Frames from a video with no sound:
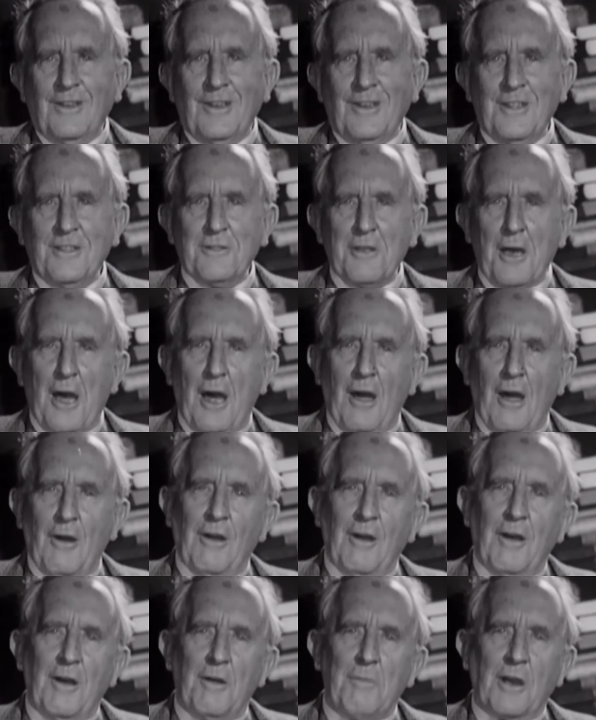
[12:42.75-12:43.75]

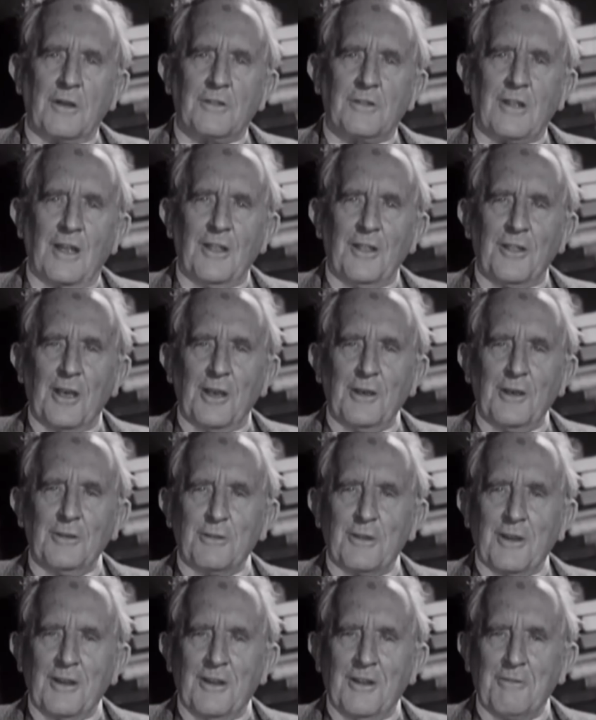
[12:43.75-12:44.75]
reveal
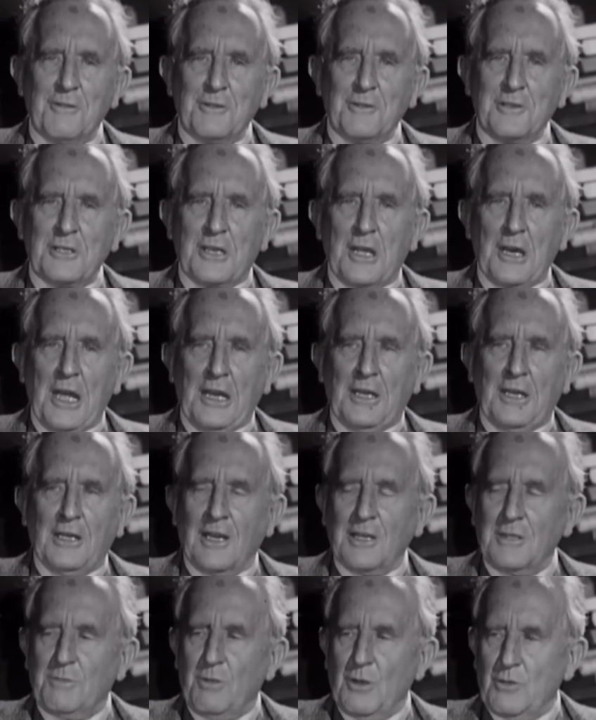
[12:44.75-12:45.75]
how hurt he
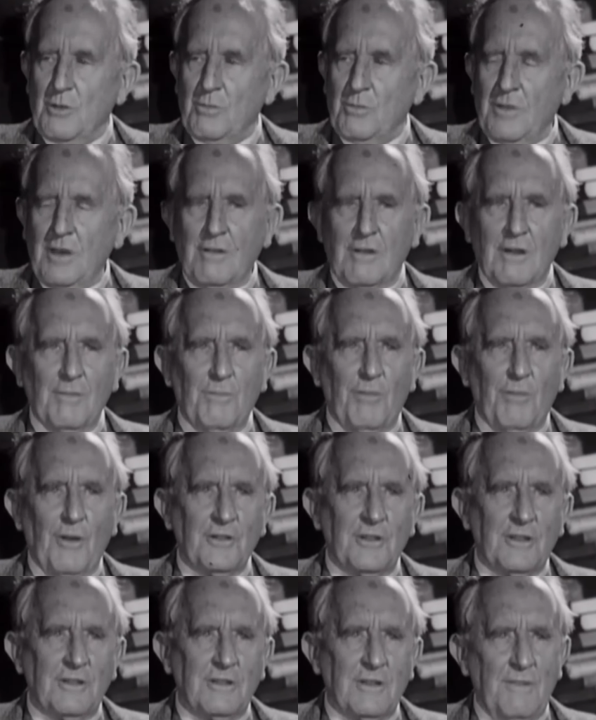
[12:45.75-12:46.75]
really was,
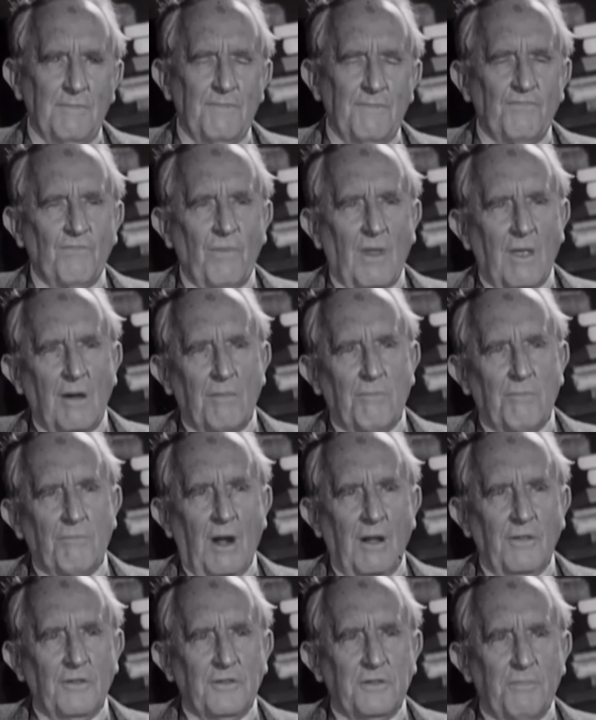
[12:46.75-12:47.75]
and
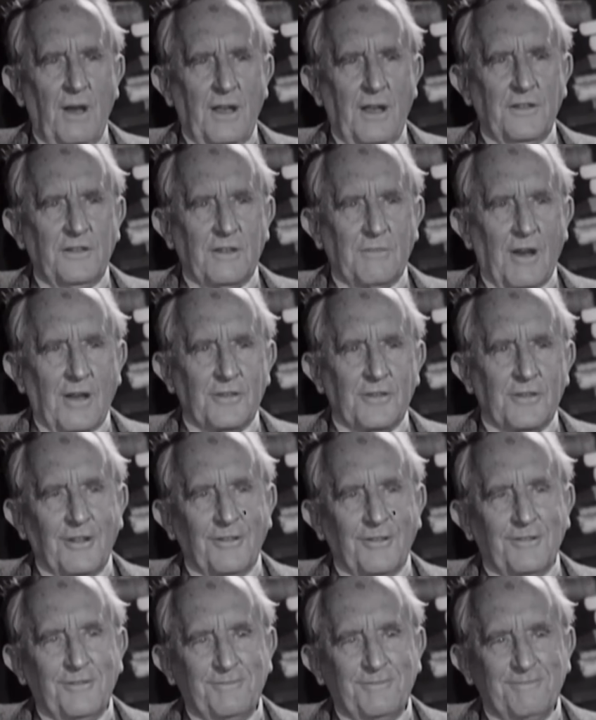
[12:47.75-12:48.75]
this
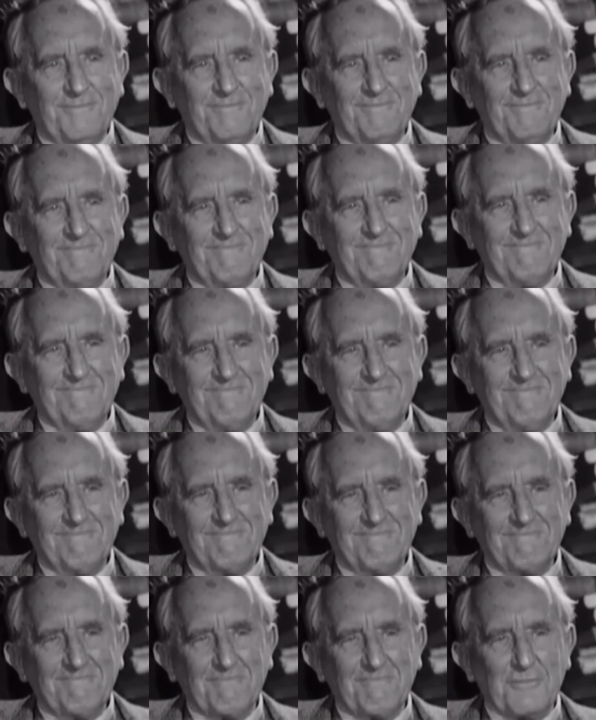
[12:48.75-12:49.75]
feeling within
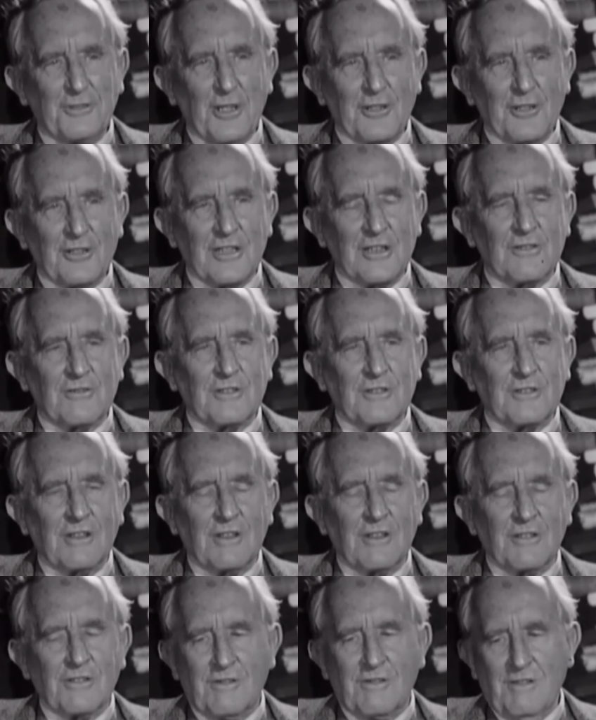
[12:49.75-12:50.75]
him seems to have
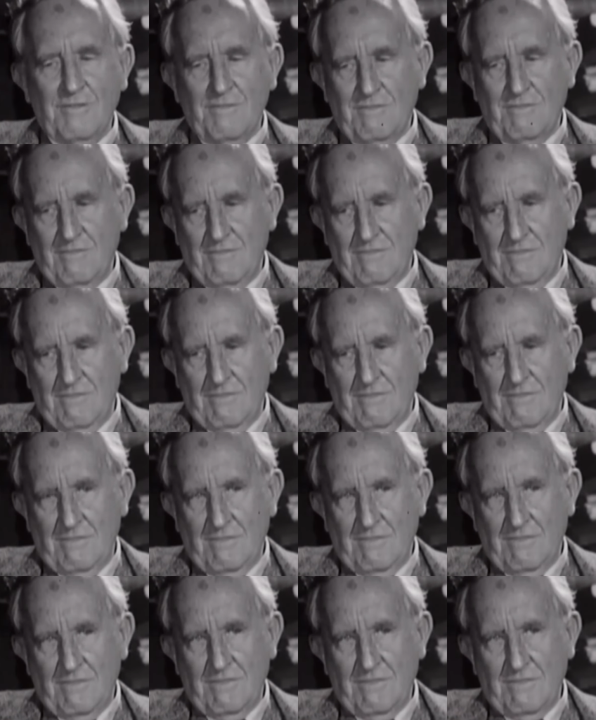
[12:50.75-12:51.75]
grown over the
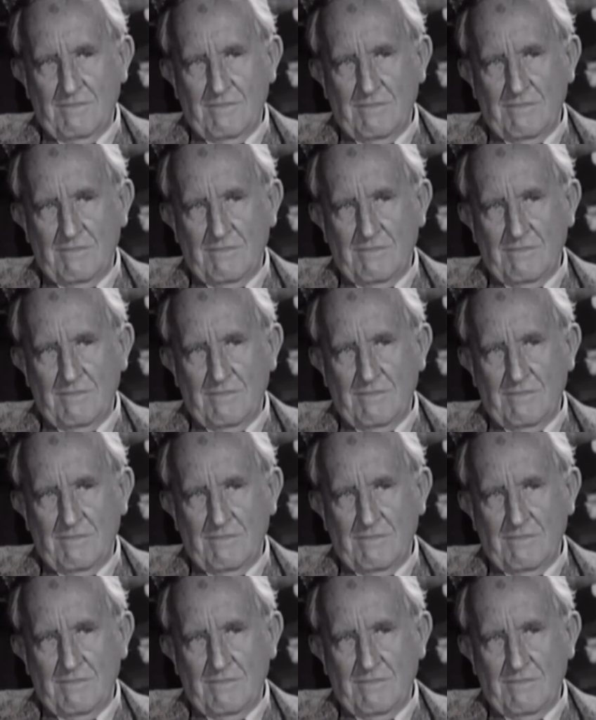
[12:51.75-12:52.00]
years.